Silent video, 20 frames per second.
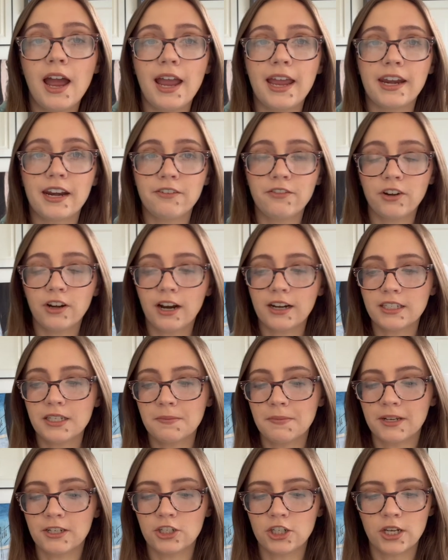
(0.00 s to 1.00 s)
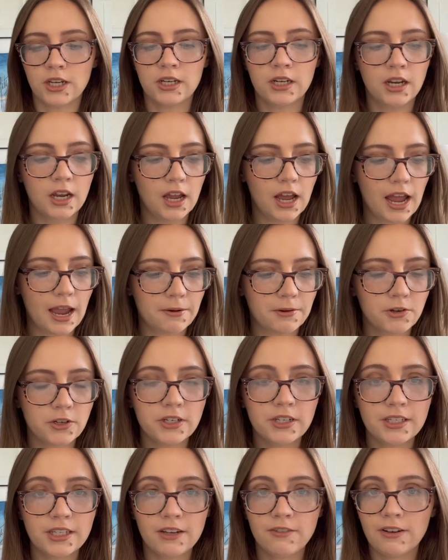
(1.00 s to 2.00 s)
And I forgot to mention, I'm going
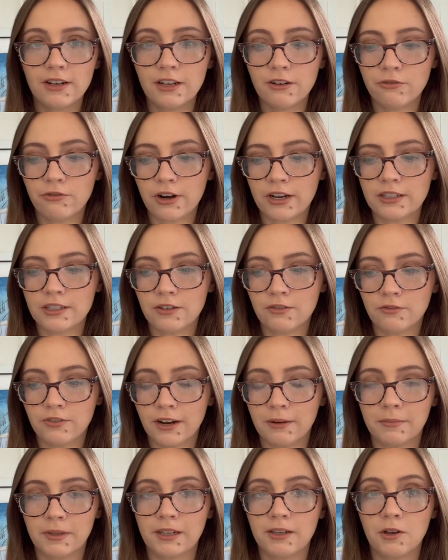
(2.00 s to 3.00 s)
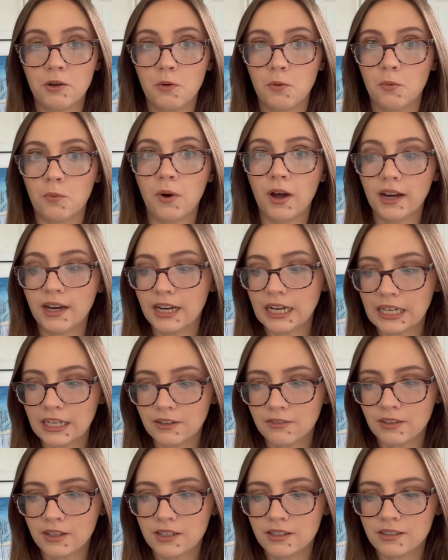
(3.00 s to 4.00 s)
to see if any friends and family want any
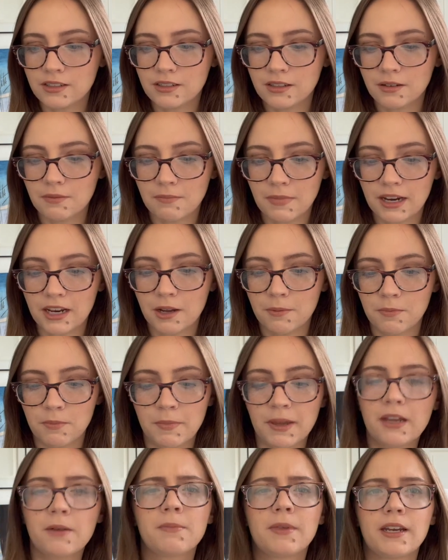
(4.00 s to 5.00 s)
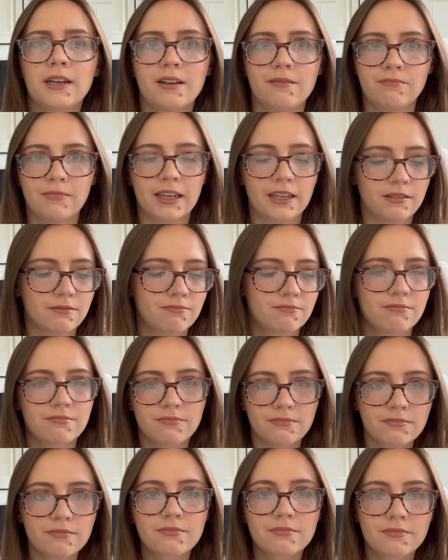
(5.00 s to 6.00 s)
of this makeup, makeup that like
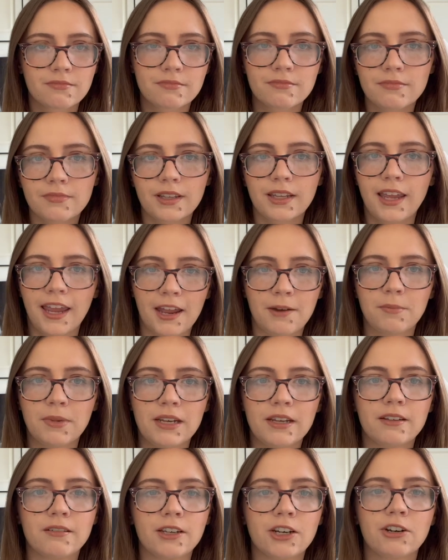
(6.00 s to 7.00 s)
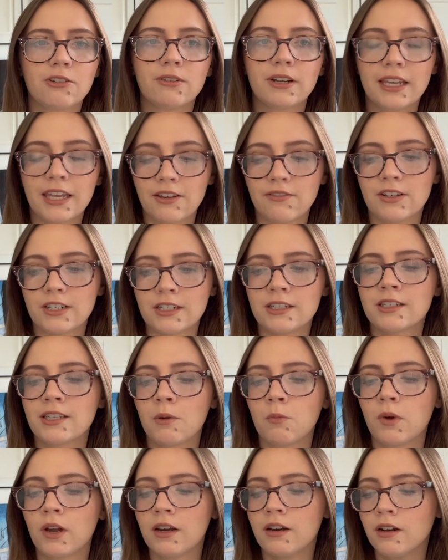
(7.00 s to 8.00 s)
can be, you know, given to
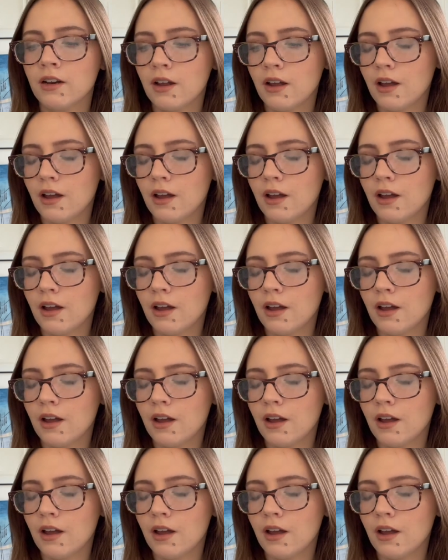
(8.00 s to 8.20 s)
someone.